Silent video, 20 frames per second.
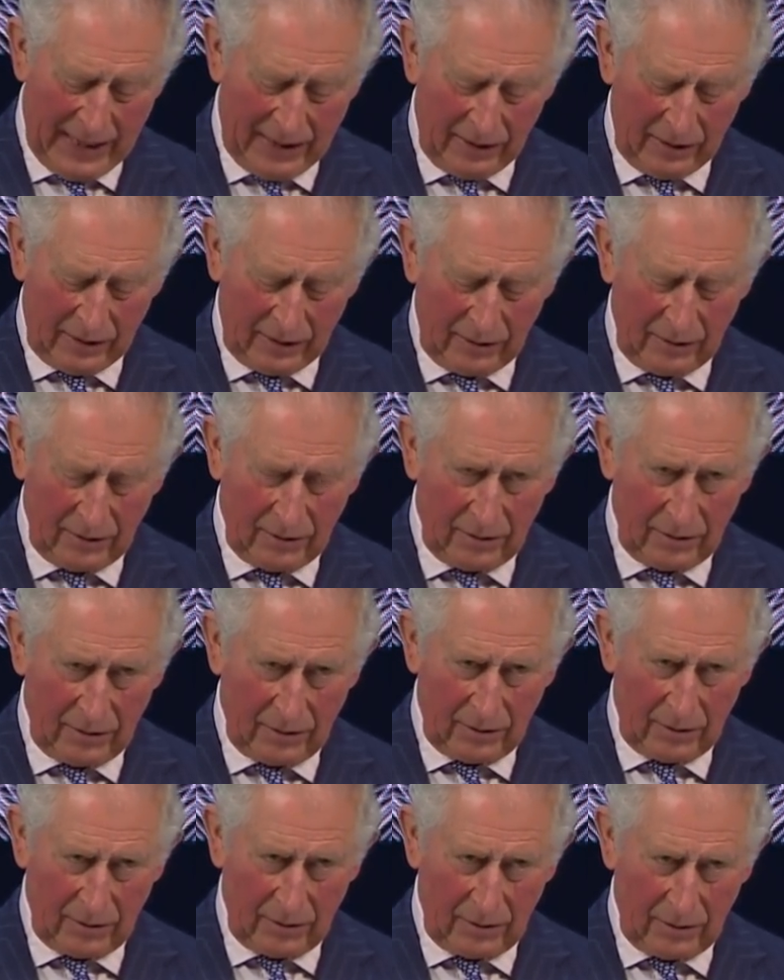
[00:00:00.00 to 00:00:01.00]
And
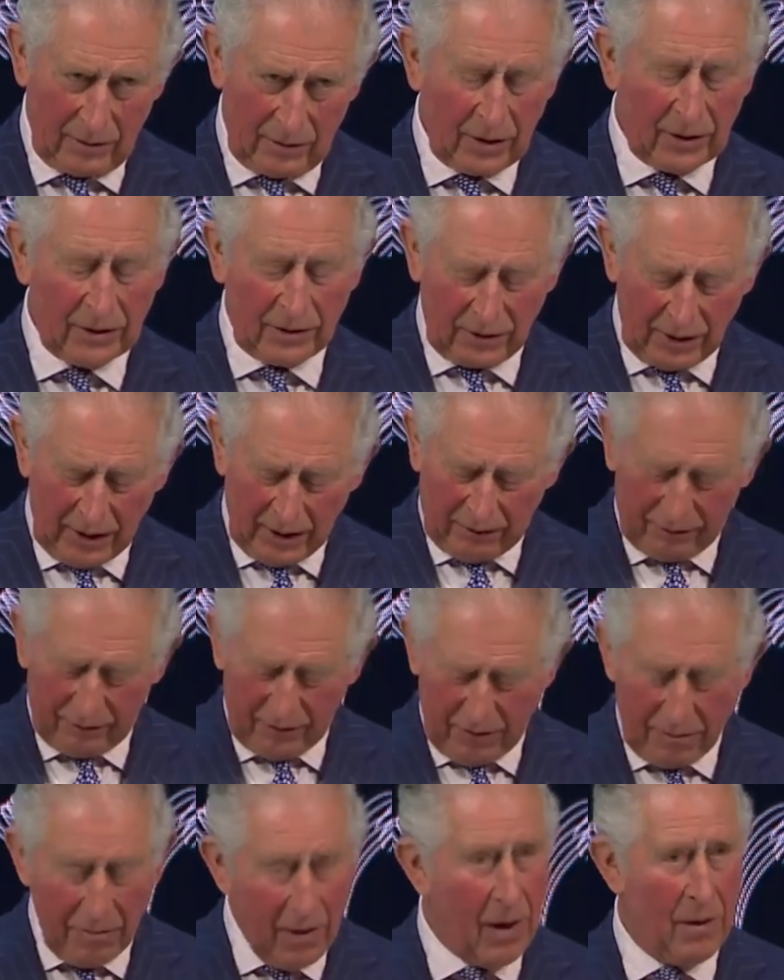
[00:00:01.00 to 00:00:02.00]
just think
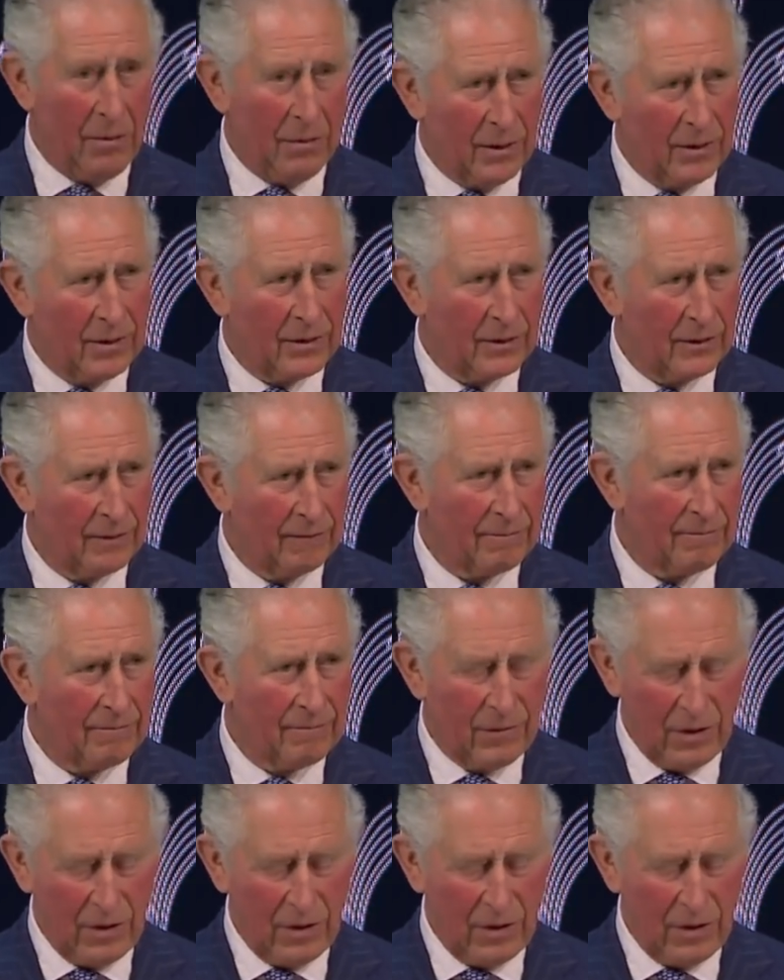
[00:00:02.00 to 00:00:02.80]
for a moment